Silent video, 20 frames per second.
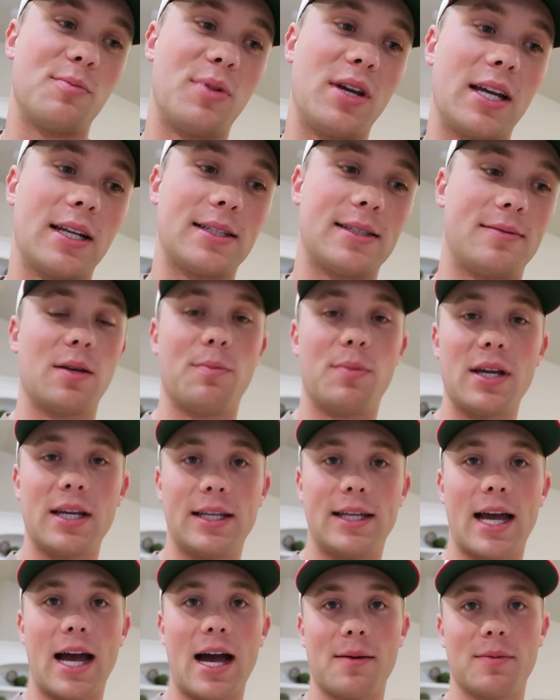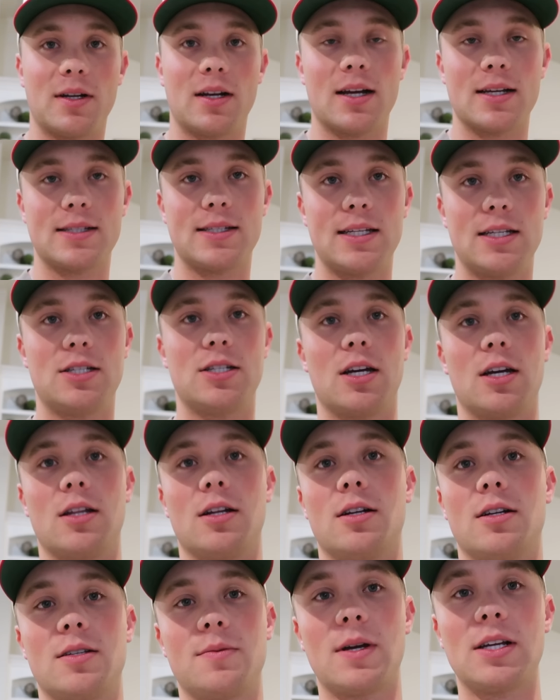a big it's a big gap to not see each
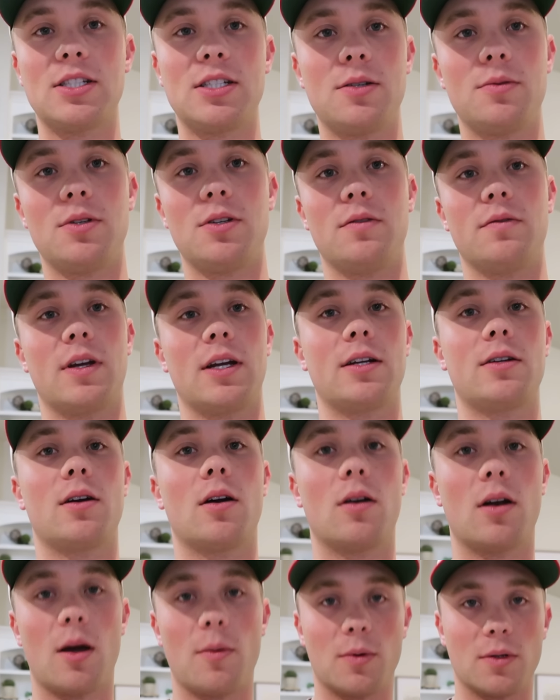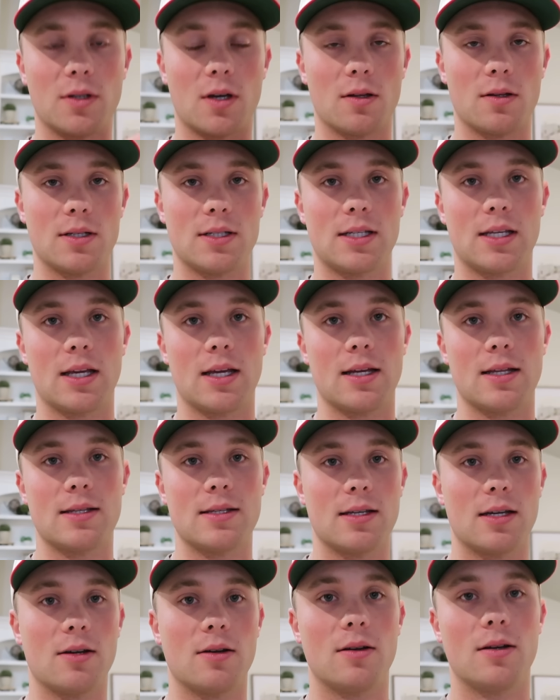other especially when you've like grown up with all these kids
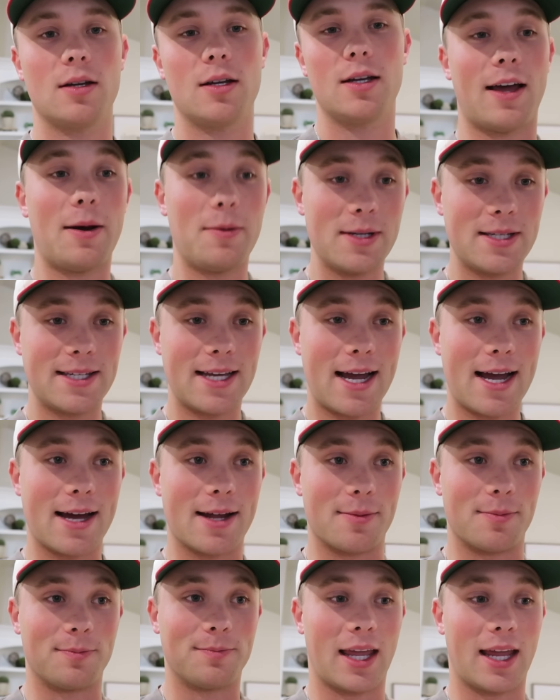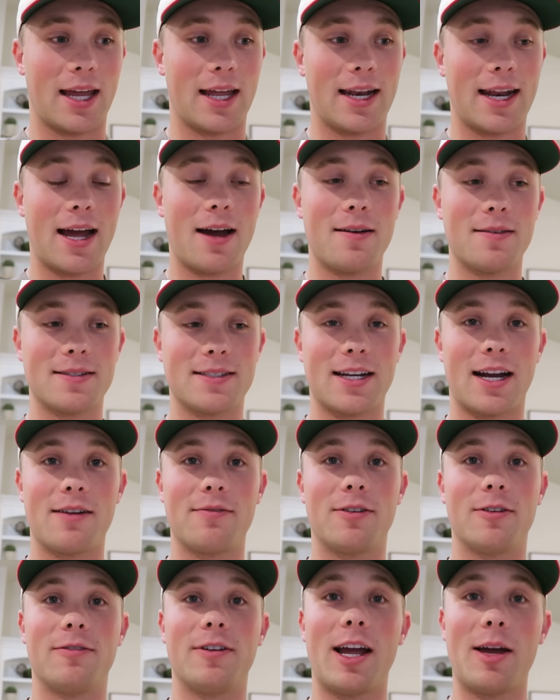so that was sad and now it's time
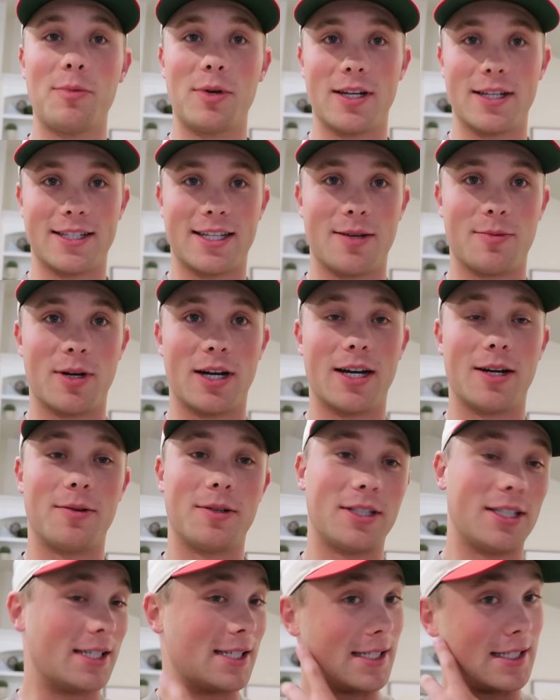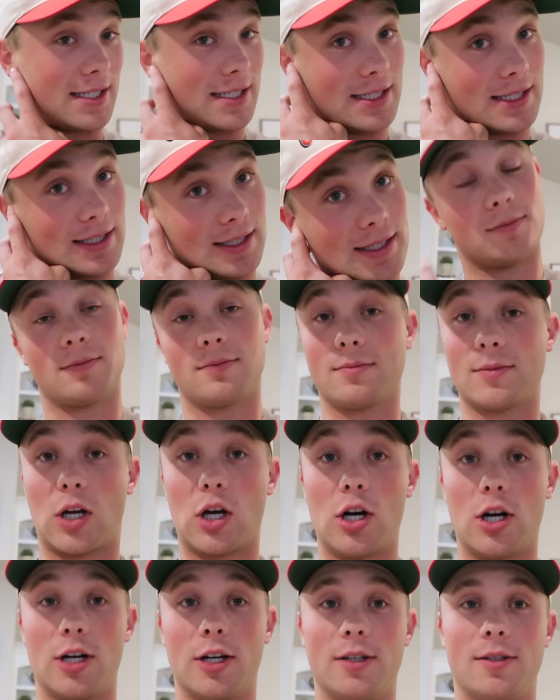for family to say bye which is
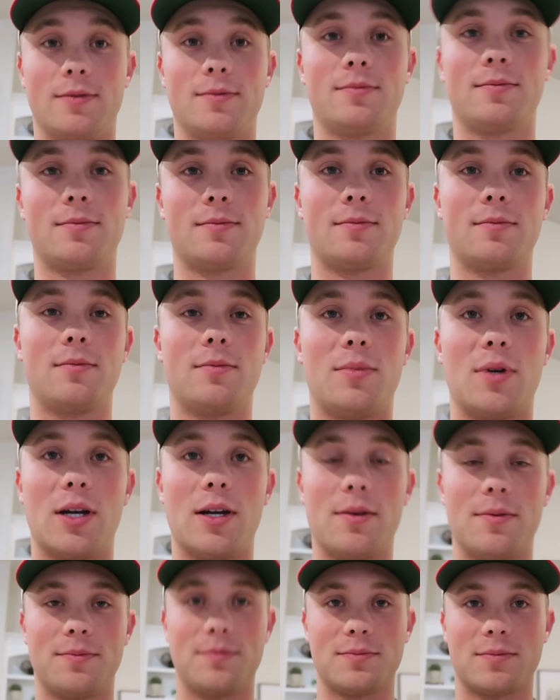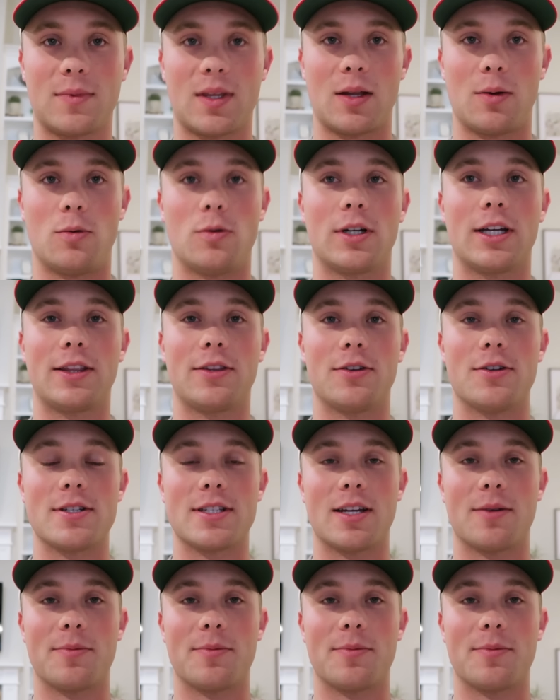hard but we'll get through it